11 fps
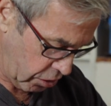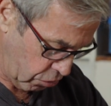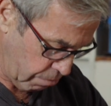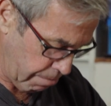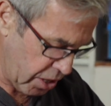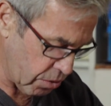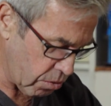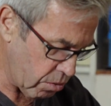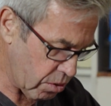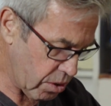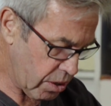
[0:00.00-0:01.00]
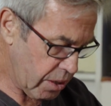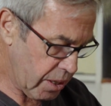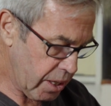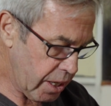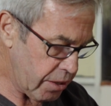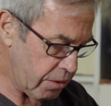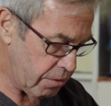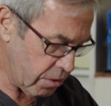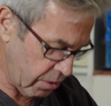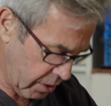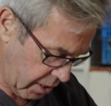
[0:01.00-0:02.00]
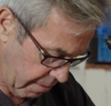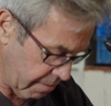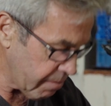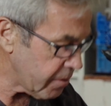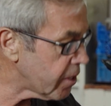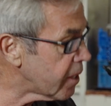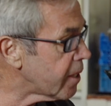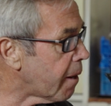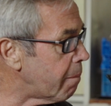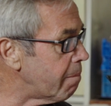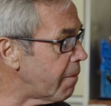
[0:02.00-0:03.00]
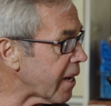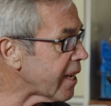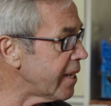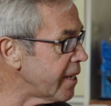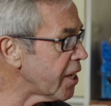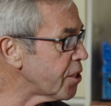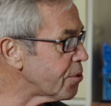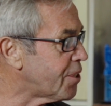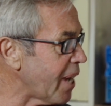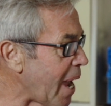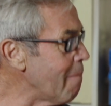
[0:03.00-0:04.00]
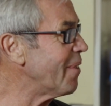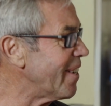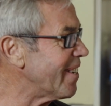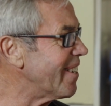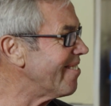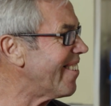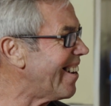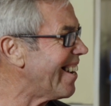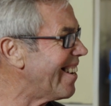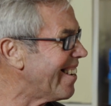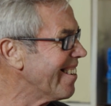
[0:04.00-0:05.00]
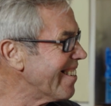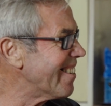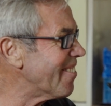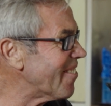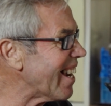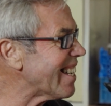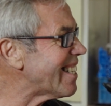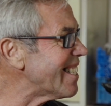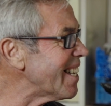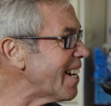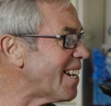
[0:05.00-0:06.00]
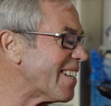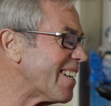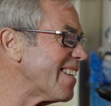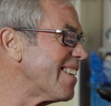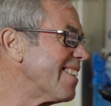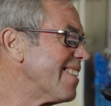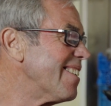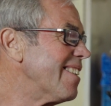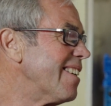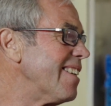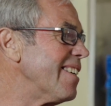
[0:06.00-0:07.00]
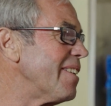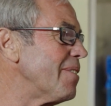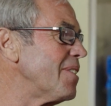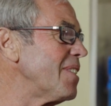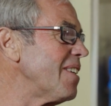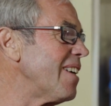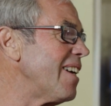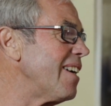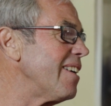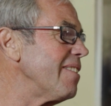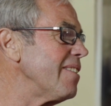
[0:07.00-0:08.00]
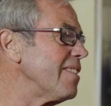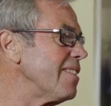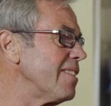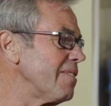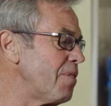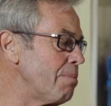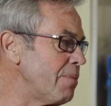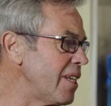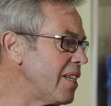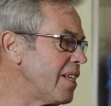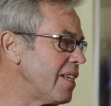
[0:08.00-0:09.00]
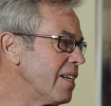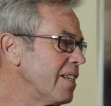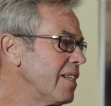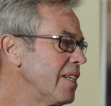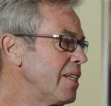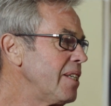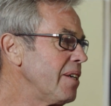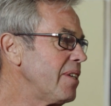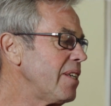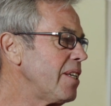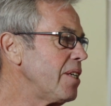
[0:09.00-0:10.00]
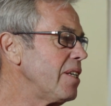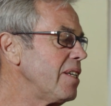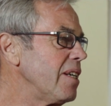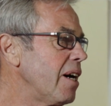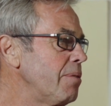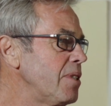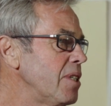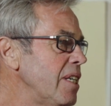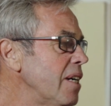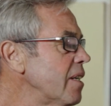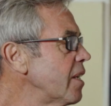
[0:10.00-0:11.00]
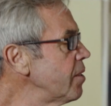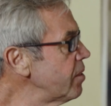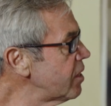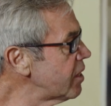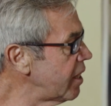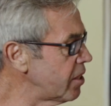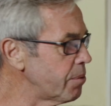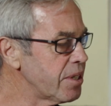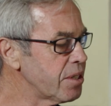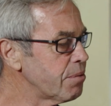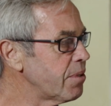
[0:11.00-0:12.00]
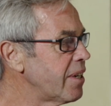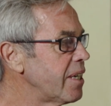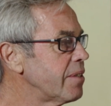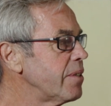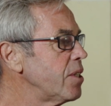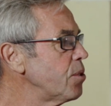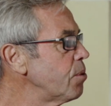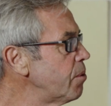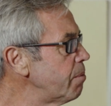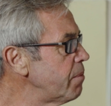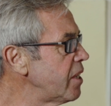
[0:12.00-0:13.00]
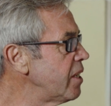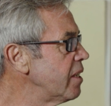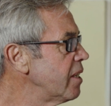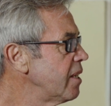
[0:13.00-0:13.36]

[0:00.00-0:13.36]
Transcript: and your medal, and you looked up and said, I'm fucking national champion, right? And we had this hug. And it was like, for me, you know, I was a young coach then as well as a rider, and it taught me